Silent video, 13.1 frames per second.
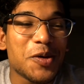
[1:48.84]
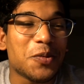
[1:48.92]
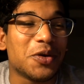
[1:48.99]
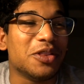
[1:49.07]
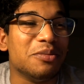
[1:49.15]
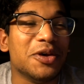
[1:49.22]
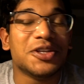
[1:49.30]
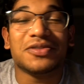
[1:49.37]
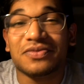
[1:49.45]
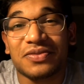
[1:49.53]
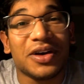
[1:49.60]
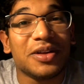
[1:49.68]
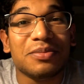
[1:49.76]
one of the
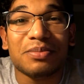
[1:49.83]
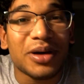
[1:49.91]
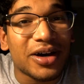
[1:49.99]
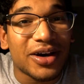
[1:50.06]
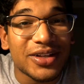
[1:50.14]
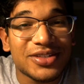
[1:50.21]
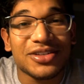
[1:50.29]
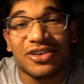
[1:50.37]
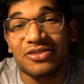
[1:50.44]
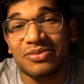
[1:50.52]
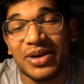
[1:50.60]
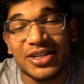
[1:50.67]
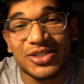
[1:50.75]
most fun parts
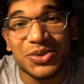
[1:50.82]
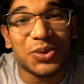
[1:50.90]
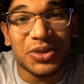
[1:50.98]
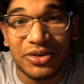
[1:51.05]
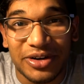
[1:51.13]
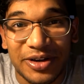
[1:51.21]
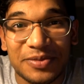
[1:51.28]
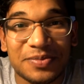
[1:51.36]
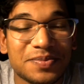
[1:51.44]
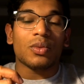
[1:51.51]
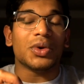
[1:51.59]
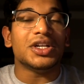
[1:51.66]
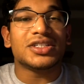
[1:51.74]
of my school career.
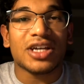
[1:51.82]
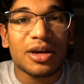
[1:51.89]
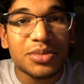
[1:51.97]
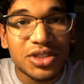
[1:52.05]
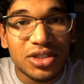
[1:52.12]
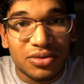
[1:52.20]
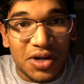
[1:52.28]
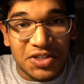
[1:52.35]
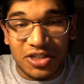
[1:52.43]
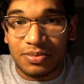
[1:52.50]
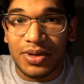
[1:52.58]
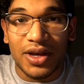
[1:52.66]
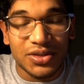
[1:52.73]
When it comes to
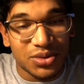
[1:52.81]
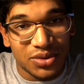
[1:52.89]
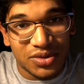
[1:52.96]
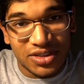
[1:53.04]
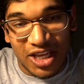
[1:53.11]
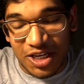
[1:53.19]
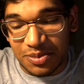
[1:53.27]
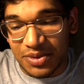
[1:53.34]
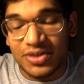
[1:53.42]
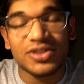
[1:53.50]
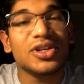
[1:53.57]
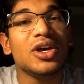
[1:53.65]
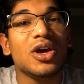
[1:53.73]
writing a personal
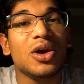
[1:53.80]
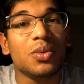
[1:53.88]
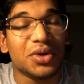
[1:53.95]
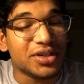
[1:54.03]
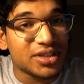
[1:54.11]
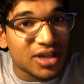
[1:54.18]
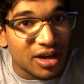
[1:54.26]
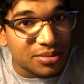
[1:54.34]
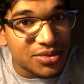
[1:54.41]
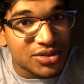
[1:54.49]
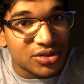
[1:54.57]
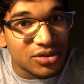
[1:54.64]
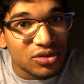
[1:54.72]
statement, when it
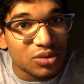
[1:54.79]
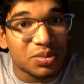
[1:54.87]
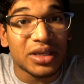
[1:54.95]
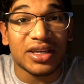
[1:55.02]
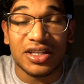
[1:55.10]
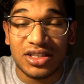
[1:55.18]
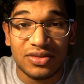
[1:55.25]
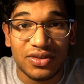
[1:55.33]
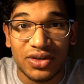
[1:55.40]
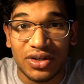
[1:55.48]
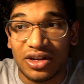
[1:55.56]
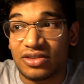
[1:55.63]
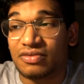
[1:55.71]
comes to being
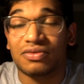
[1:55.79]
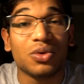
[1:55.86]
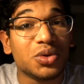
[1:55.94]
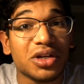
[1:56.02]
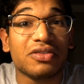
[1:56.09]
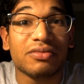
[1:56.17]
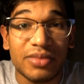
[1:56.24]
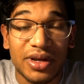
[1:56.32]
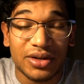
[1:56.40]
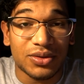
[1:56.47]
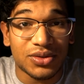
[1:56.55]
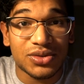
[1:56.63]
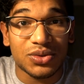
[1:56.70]
interviewed at four different
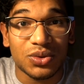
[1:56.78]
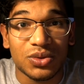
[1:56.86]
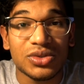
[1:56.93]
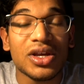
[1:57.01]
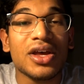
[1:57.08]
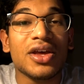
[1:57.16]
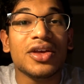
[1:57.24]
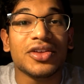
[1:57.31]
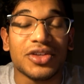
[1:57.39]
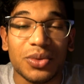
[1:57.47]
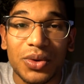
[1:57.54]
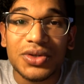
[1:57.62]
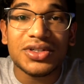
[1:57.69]
medical schools,
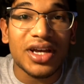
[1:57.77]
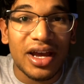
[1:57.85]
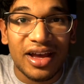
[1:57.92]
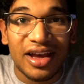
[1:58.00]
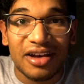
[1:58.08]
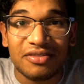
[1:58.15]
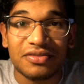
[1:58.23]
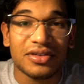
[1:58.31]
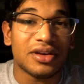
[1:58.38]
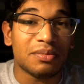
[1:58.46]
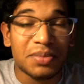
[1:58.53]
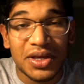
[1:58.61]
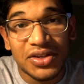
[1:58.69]
you want to have
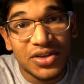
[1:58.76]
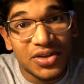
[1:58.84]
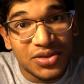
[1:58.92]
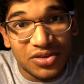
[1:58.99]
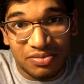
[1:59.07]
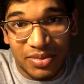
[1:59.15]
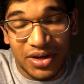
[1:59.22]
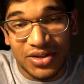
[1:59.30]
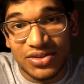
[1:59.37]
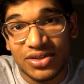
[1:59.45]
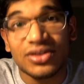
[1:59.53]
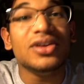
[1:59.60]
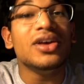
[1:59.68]
opinions of
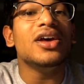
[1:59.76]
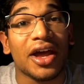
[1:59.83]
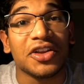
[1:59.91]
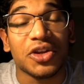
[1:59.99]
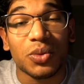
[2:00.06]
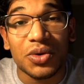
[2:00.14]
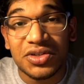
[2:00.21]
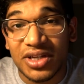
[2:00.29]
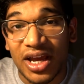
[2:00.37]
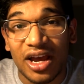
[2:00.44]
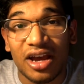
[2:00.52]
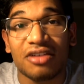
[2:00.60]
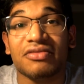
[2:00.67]
medicine and you want to
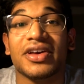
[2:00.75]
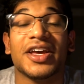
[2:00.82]
have